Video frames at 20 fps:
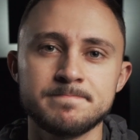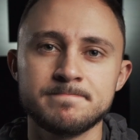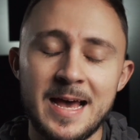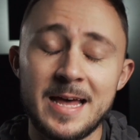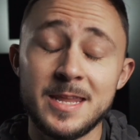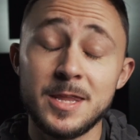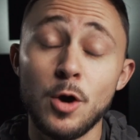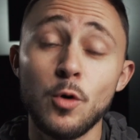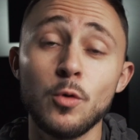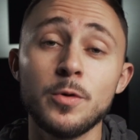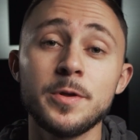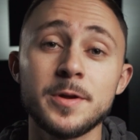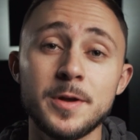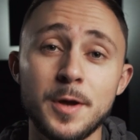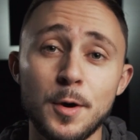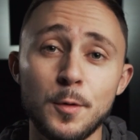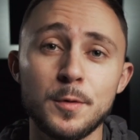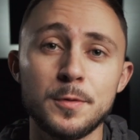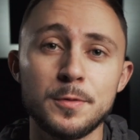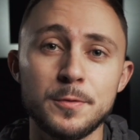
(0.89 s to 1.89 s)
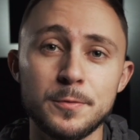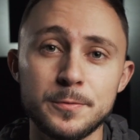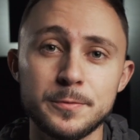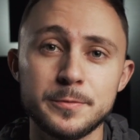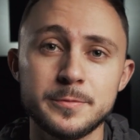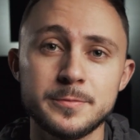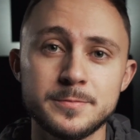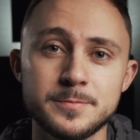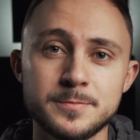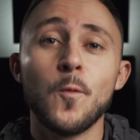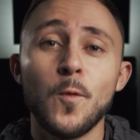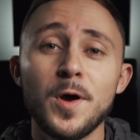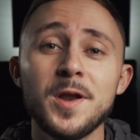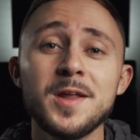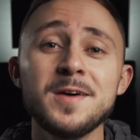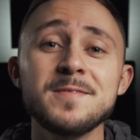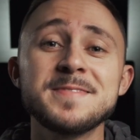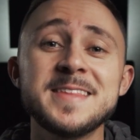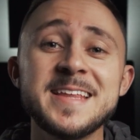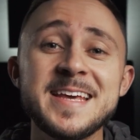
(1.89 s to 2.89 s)
I know what you're going through. One
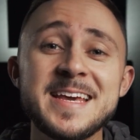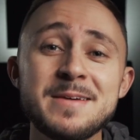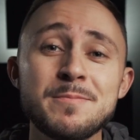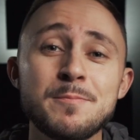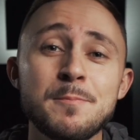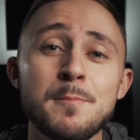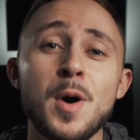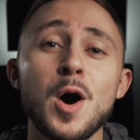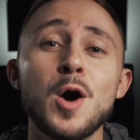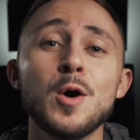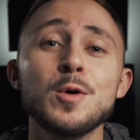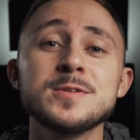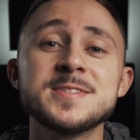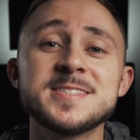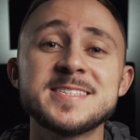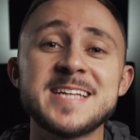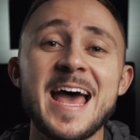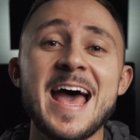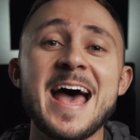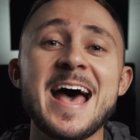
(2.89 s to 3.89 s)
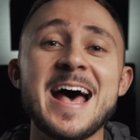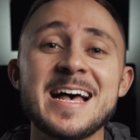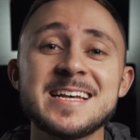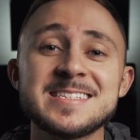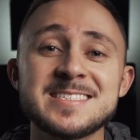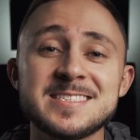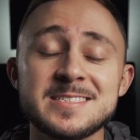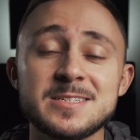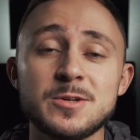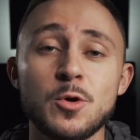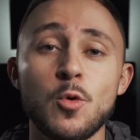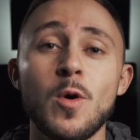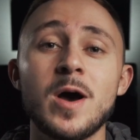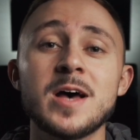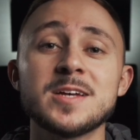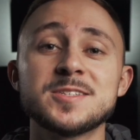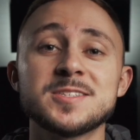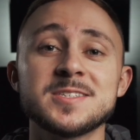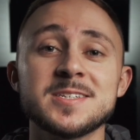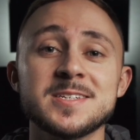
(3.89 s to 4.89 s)
of the most asked
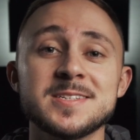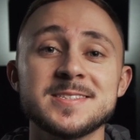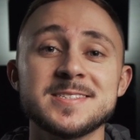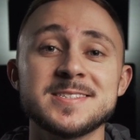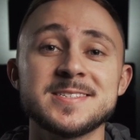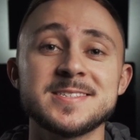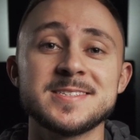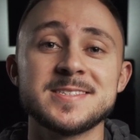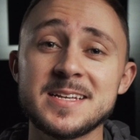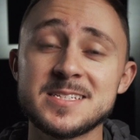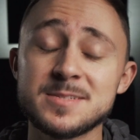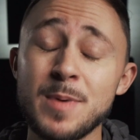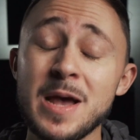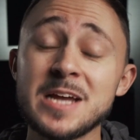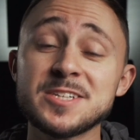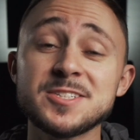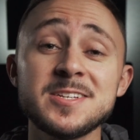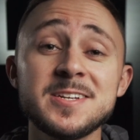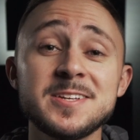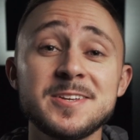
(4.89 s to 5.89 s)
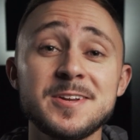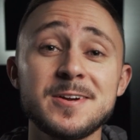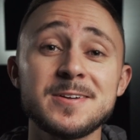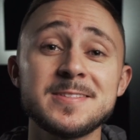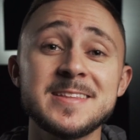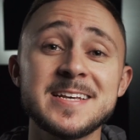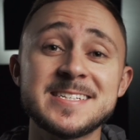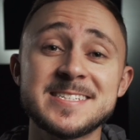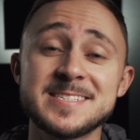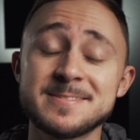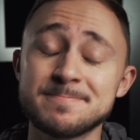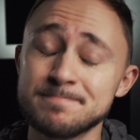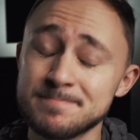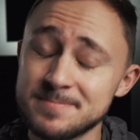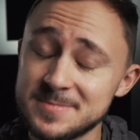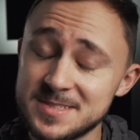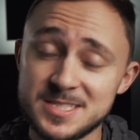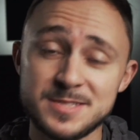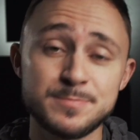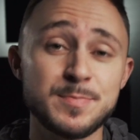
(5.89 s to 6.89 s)
questions, especially during this
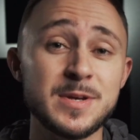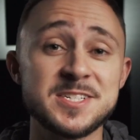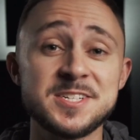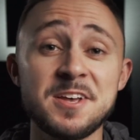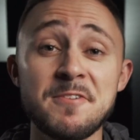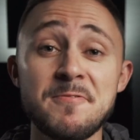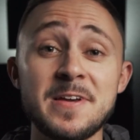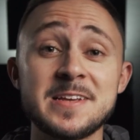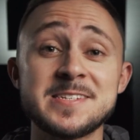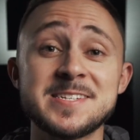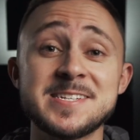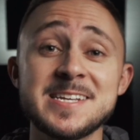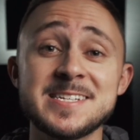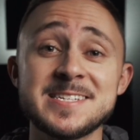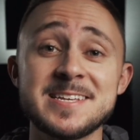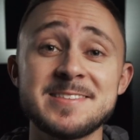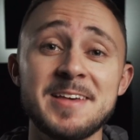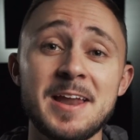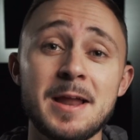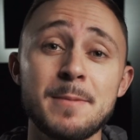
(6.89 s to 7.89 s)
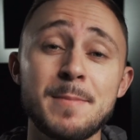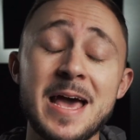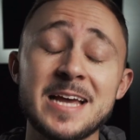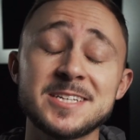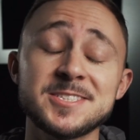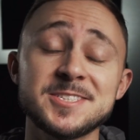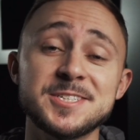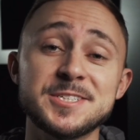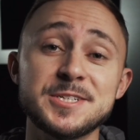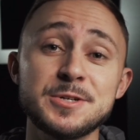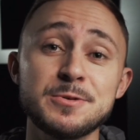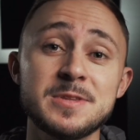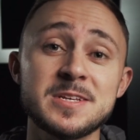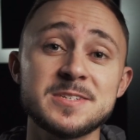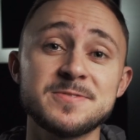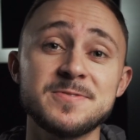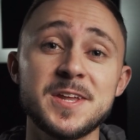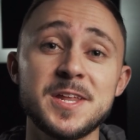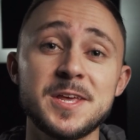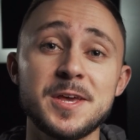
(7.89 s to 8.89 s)
specific season that I'm actually shooting this
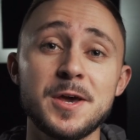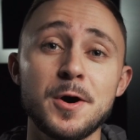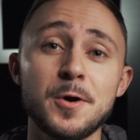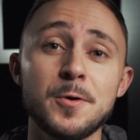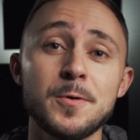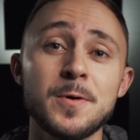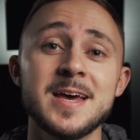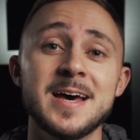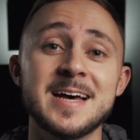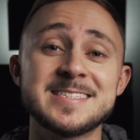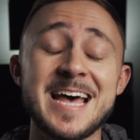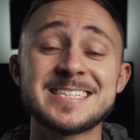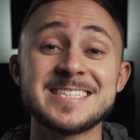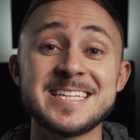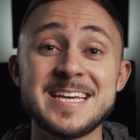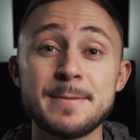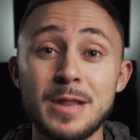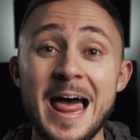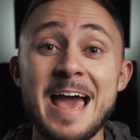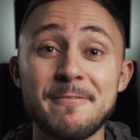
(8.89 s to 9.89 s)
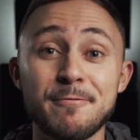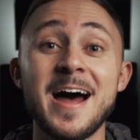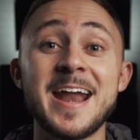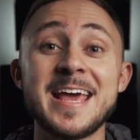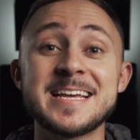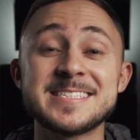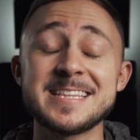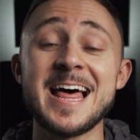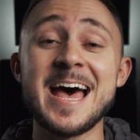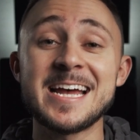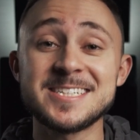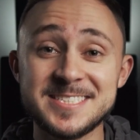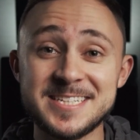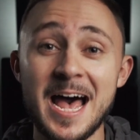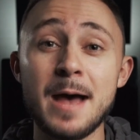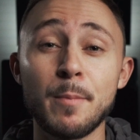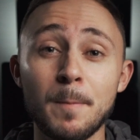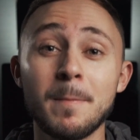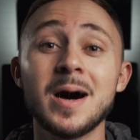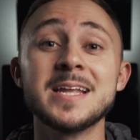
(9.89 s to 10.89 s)
video, it's actually Black Friday /
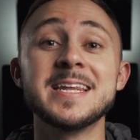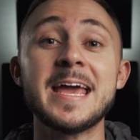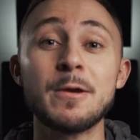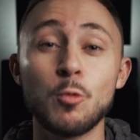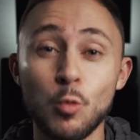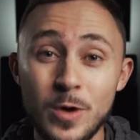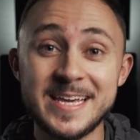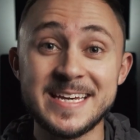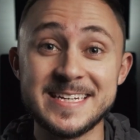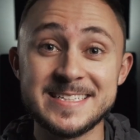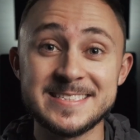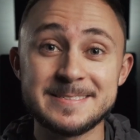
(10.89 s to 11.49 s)
Cyber Monday weekend.